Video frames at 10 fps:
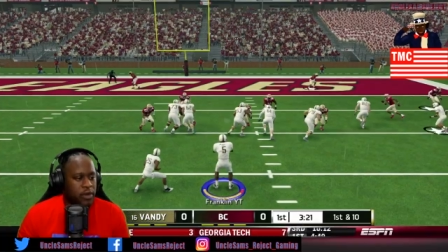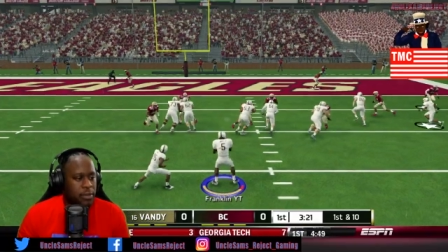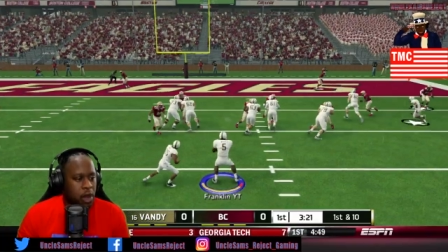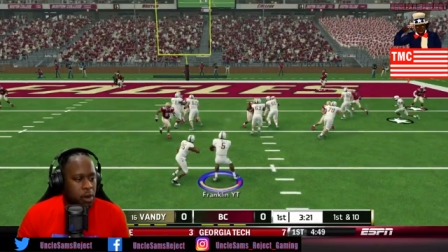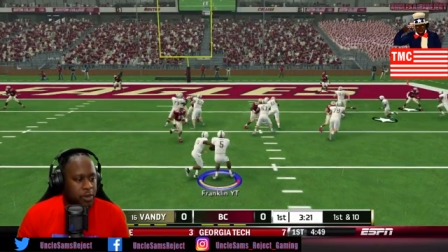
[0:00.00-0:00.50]
the
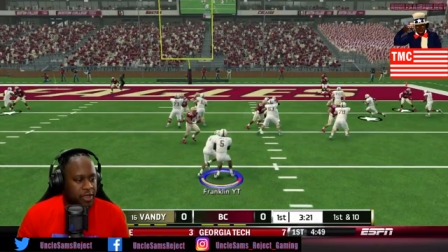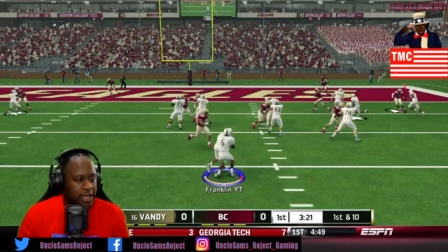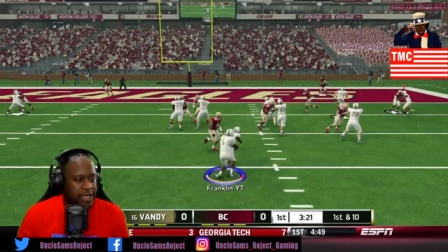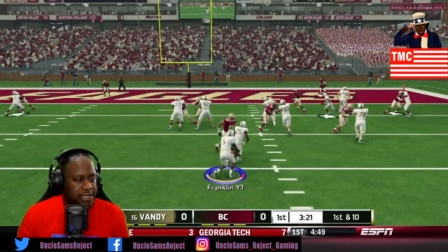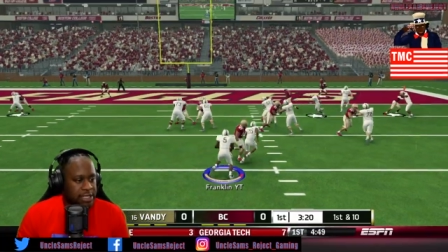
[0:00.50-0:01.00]
ball with
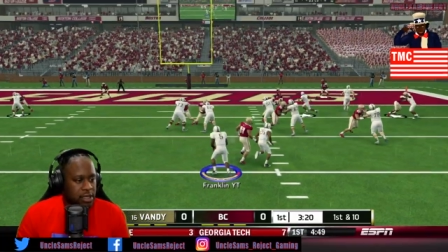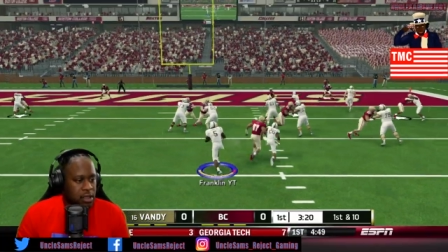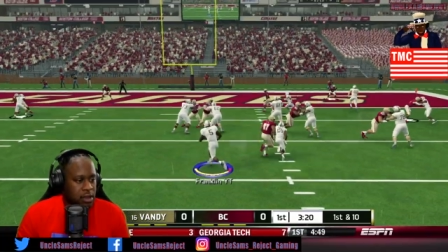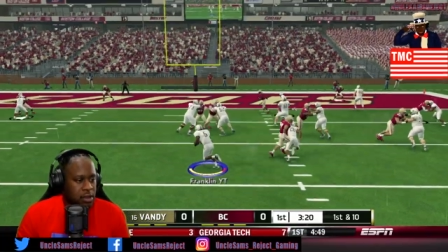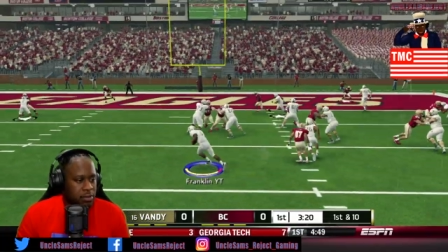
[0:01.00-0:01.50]
ease.
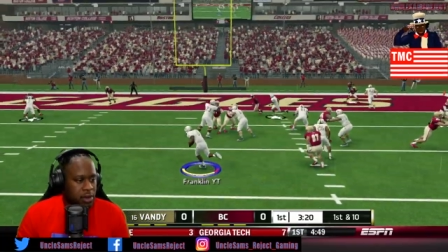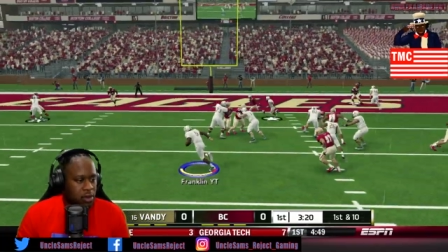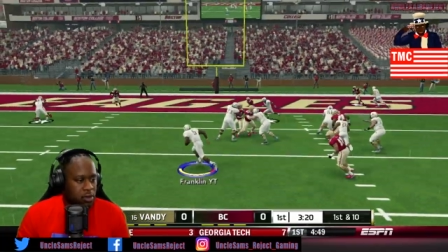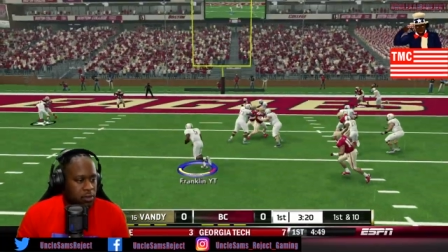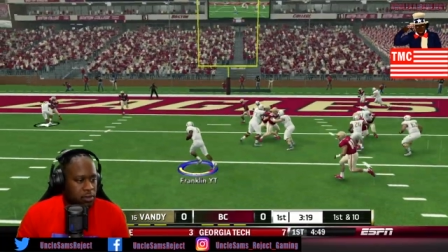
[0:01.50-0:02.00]

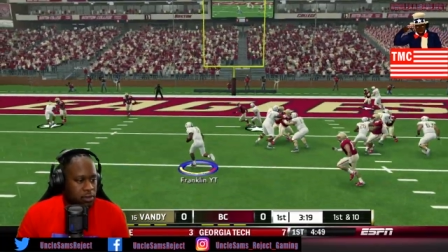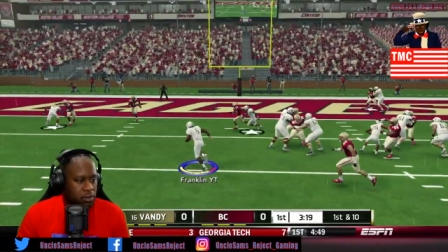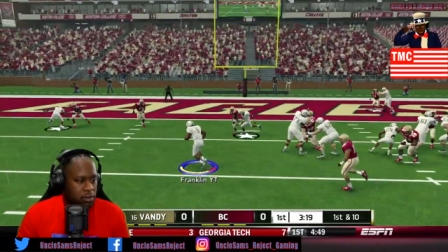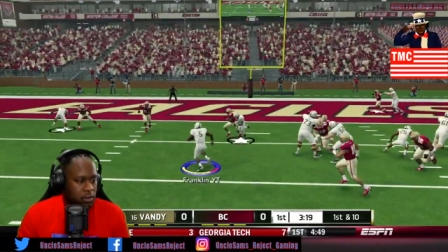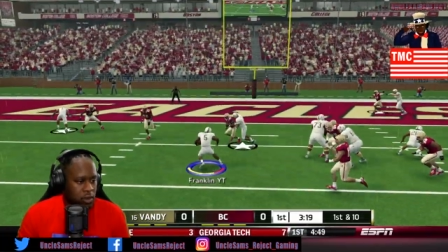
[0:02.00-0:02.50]
Boom.
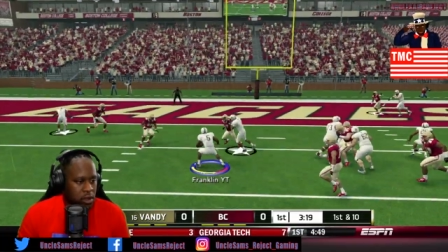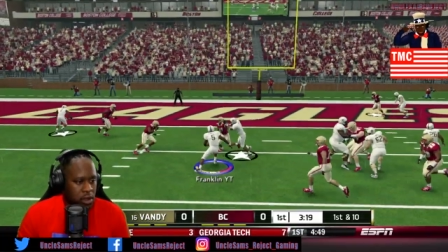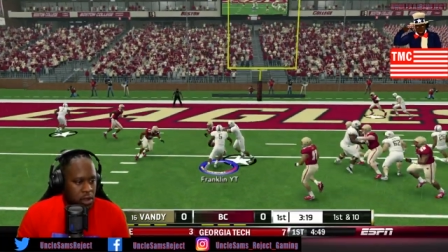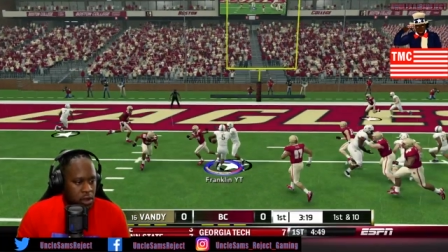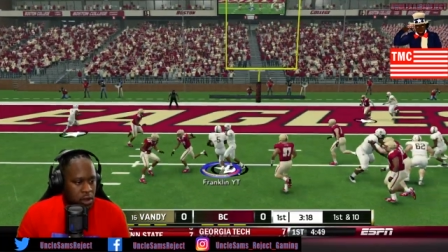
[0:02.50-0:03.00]

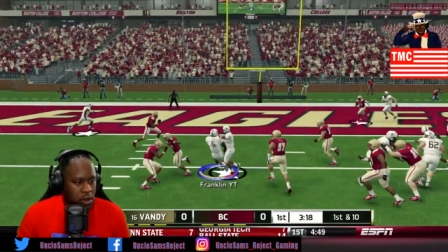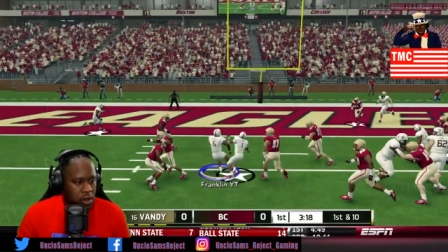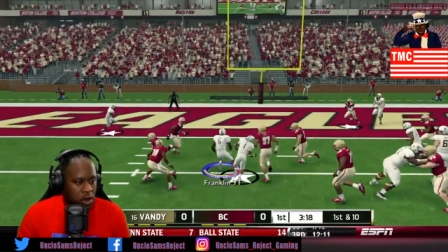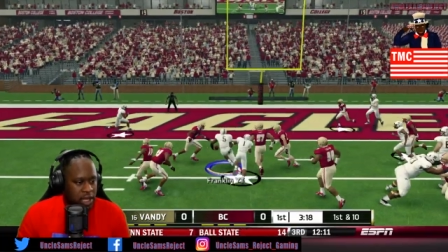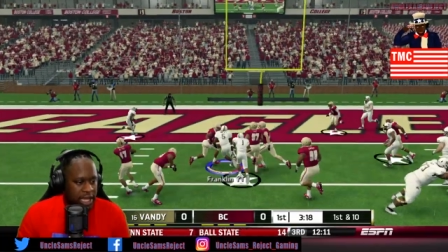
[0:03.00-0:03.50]
Oh,
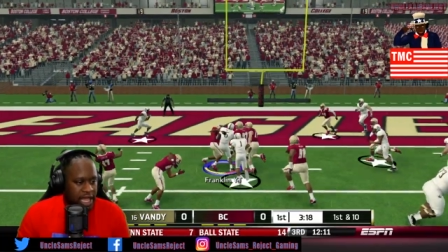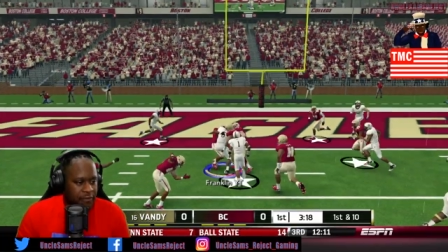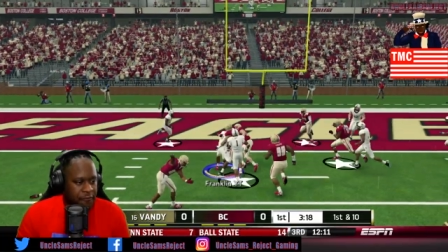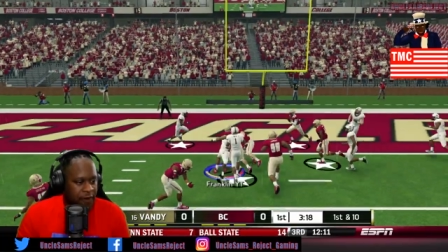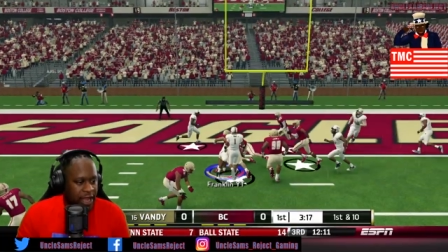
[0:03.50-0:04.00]
look at Kevin
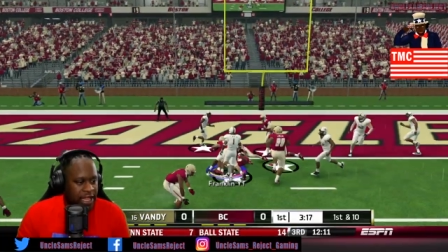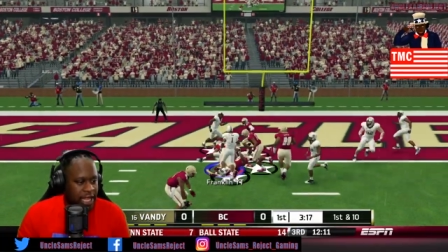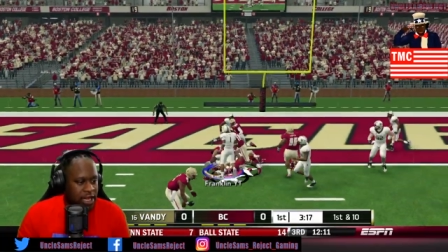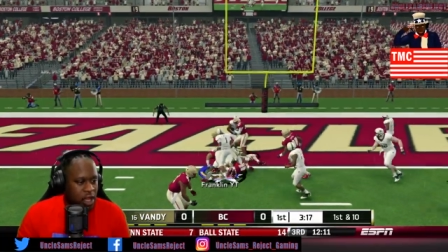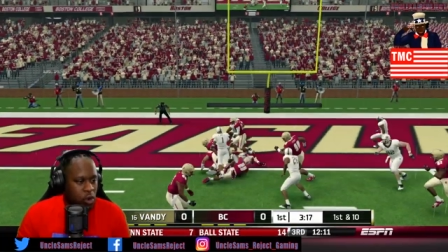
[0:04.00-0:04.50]

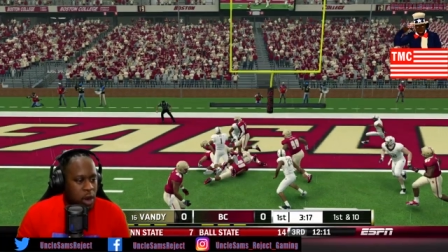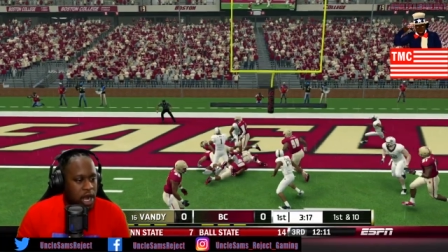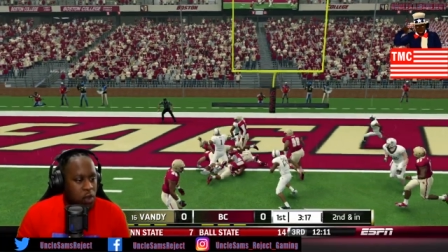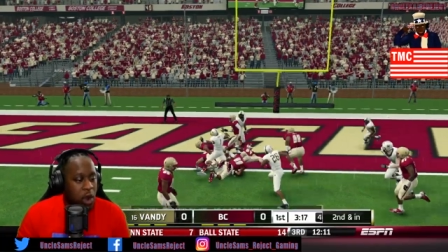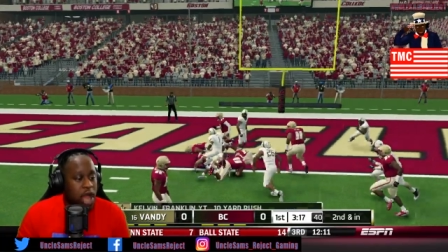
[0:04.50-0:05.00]
Franklin. What a
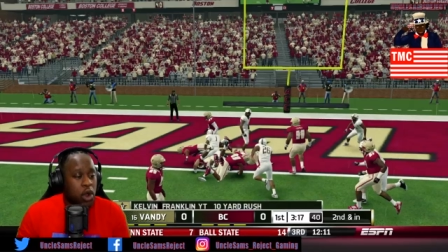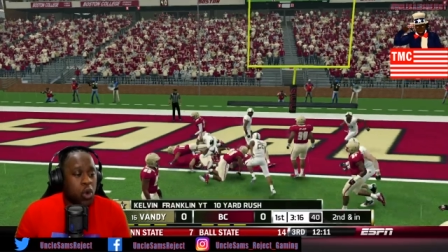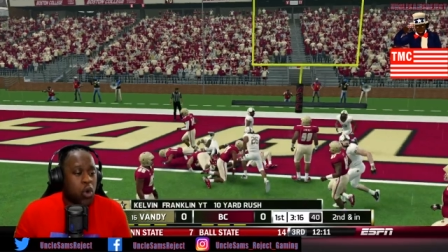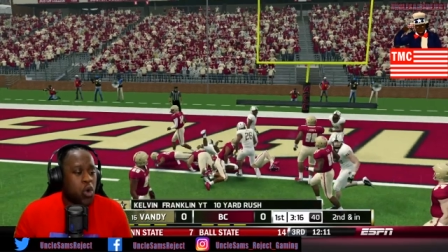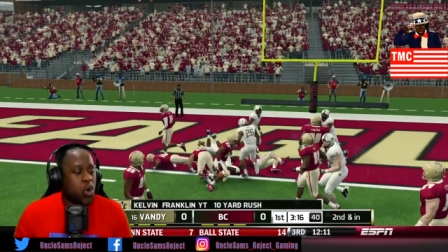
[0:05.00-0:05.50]
run.
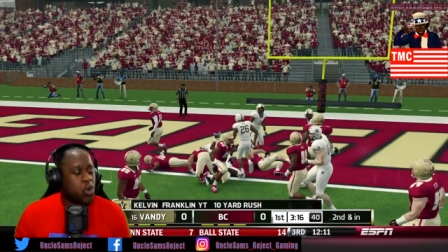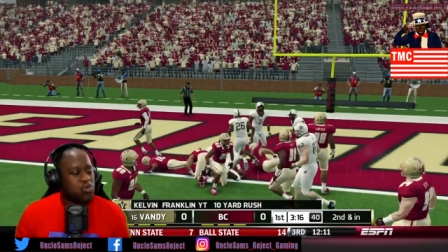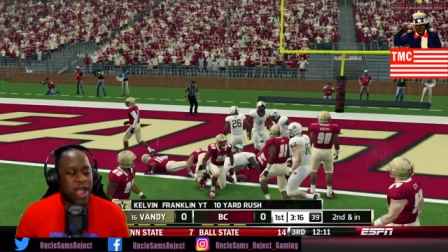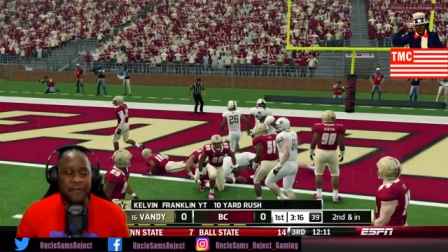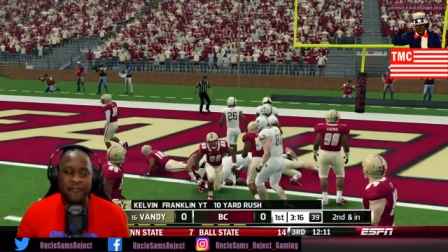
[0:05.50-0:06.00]
Ooh,
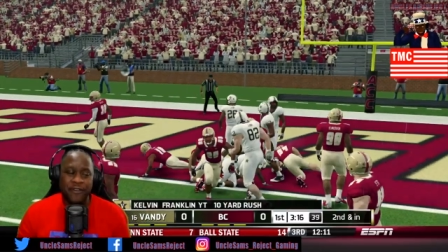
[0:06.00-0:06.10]
ref.